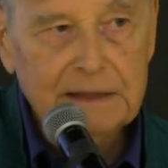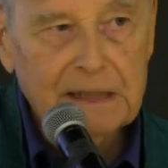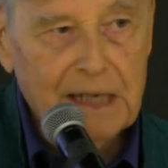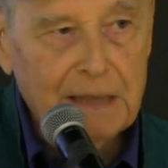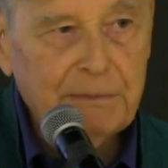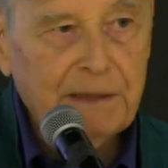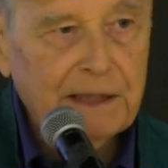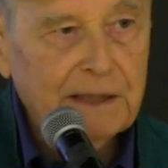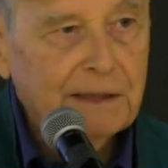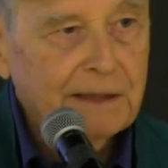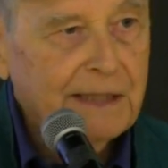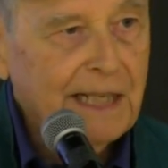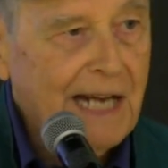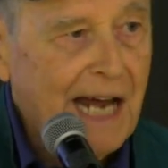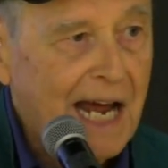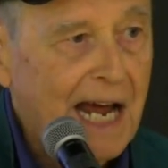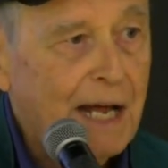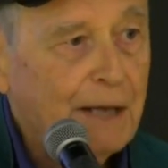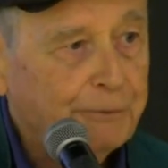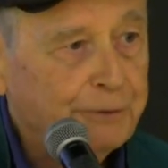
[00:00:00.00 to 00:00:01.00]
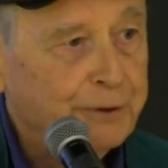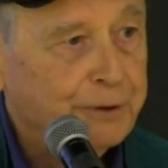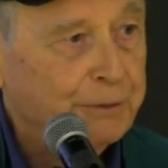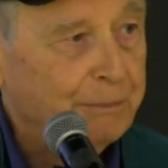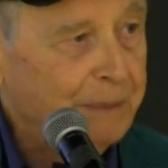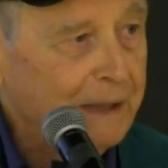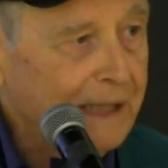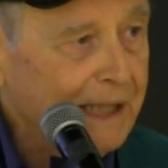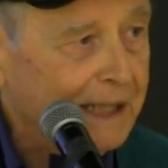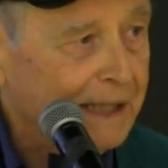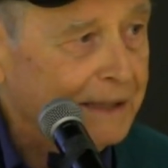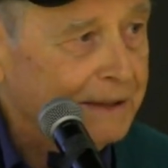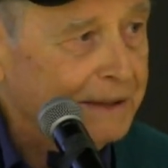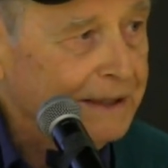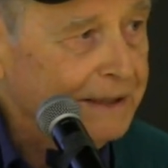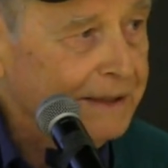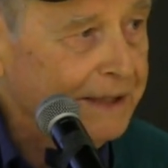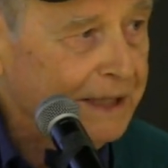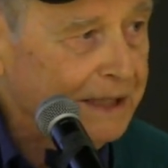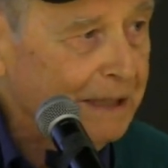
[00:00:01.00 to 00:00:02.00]
I mean, they have to be.
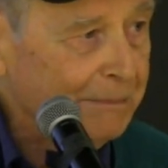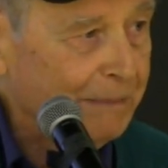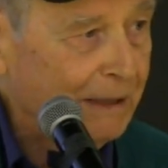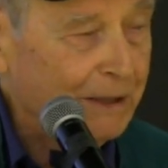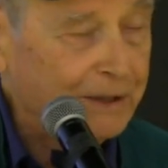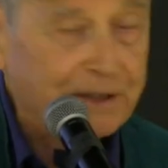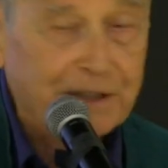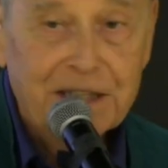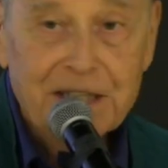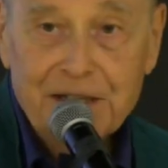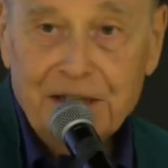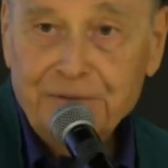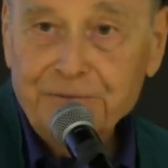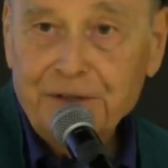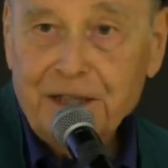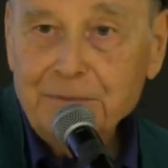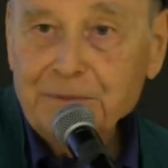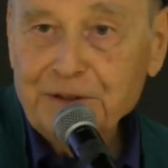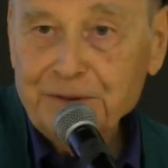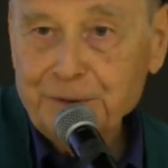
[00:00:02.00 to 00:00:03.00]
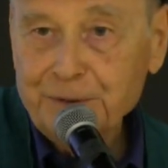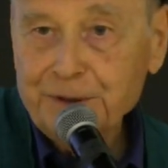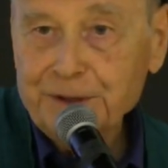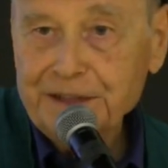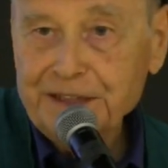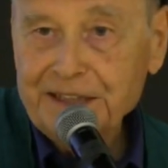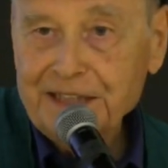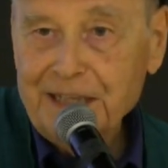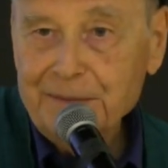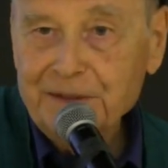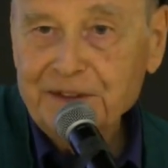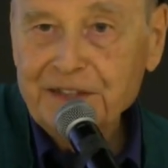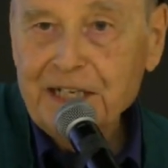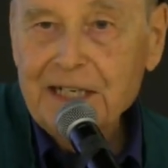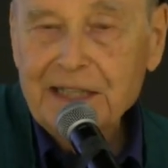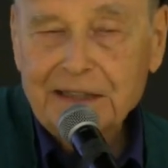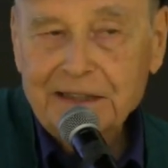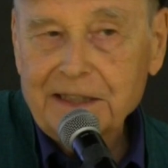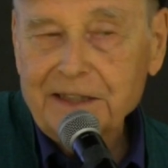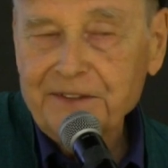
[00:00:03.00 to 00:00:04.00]
Think about it. Pharmaceutical
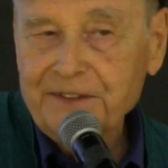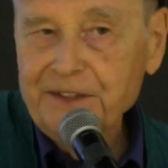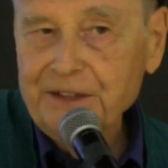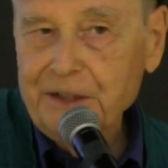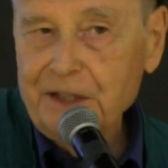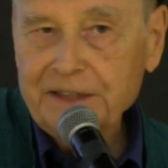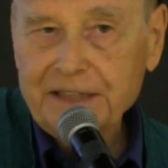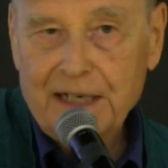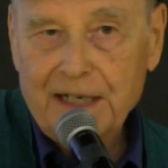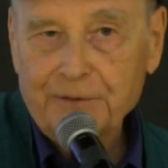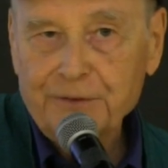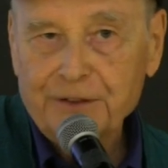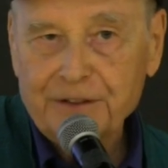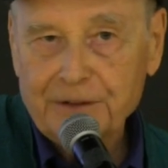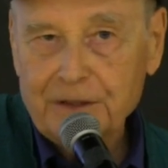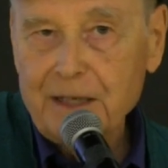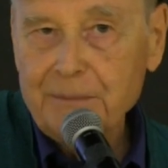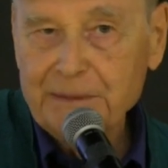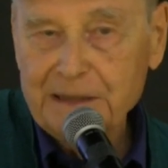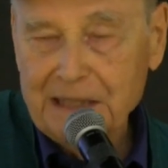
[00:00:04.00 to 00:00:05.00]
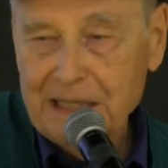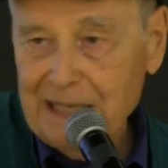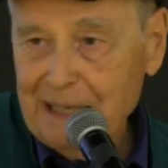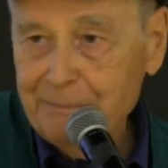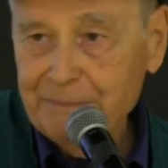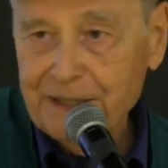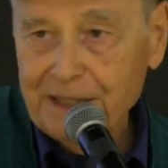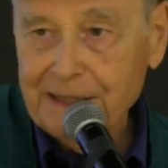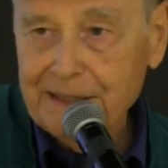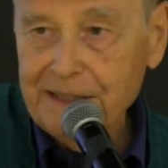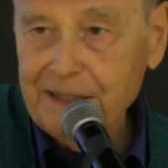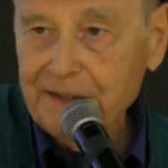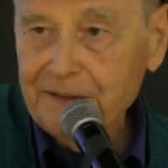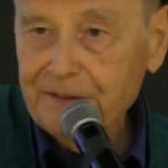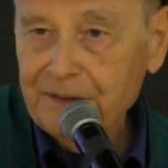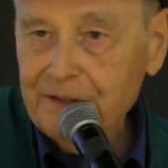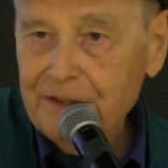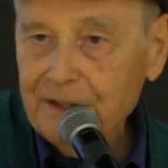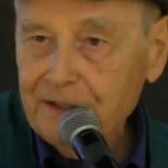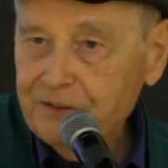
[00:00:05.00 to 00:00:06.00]
chemist does not have sloppy lab
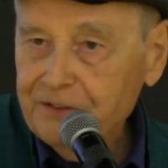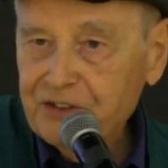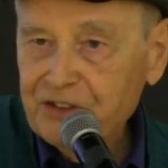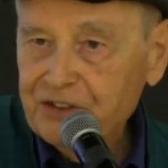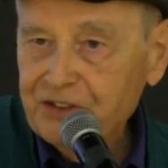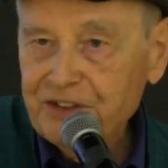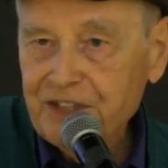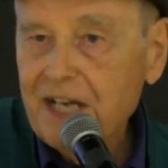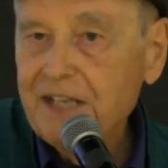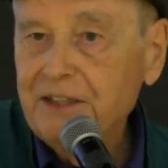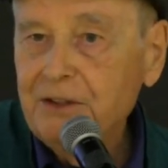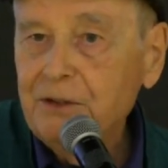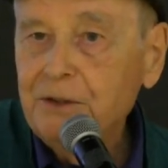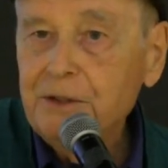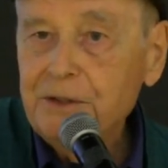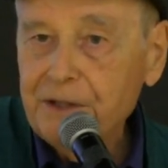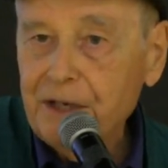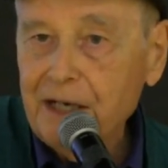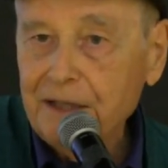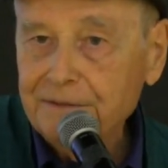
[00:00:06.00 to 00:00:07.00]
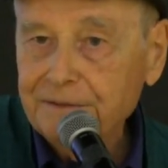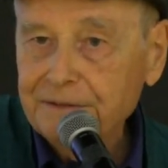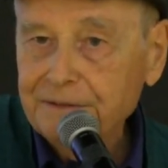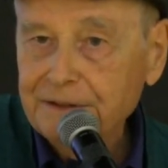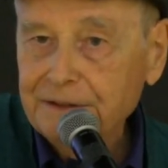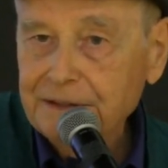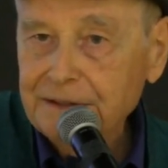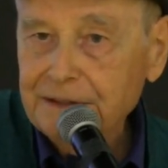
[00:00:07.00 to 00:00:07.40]
techniques. It's just unheard of.